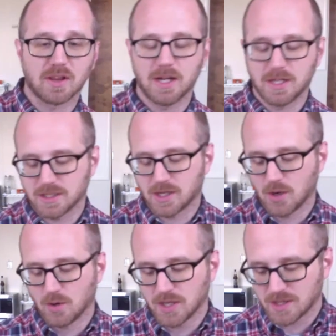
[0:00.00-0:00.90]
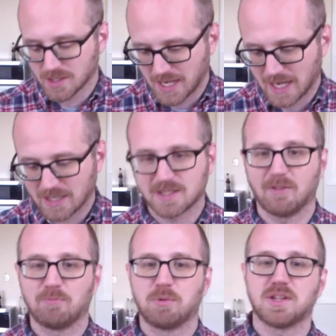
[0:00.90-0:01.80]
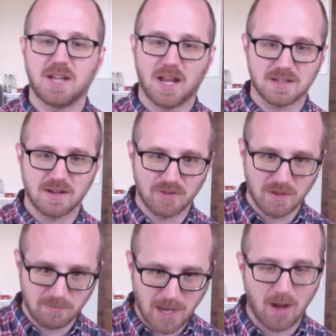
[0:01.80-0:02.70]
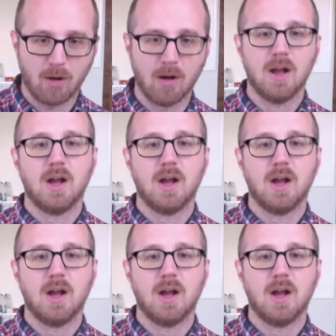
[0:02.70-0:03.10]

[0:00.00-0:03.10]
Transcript: I need to go get the tax stuff, put the tax stuff in the mail,